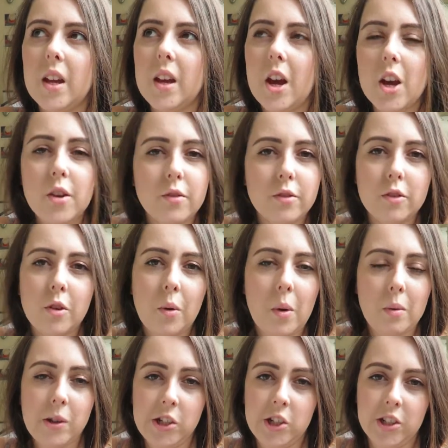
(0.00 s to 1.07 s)
overall,
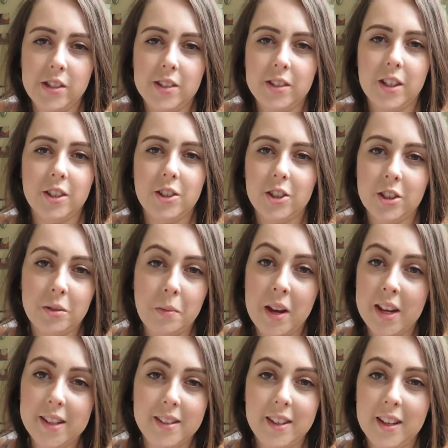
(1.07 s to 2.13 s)
it was just such an
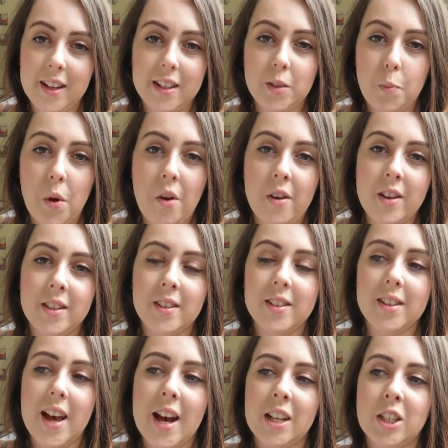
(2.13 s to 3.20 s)
amazing
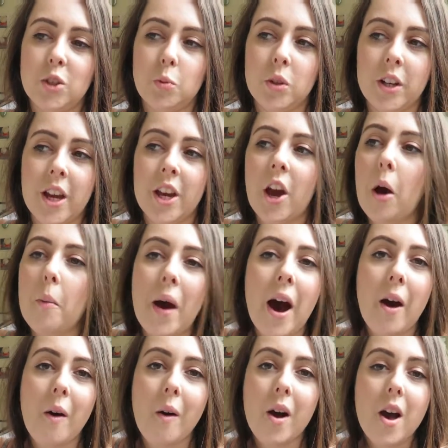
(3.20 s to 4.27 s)
experience, and when I come
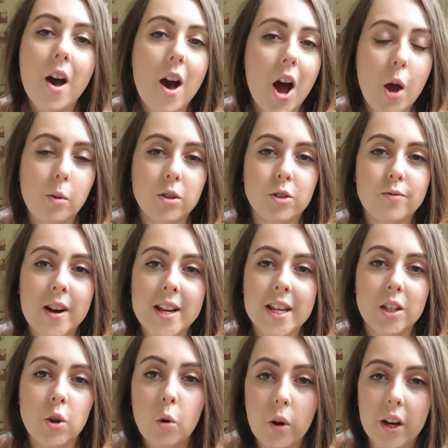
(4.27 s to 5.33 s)
out, I was already
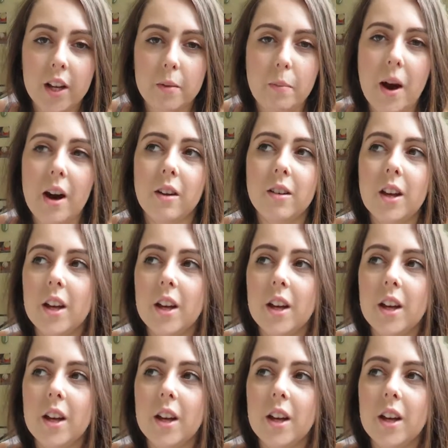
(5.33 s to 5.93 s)
talking about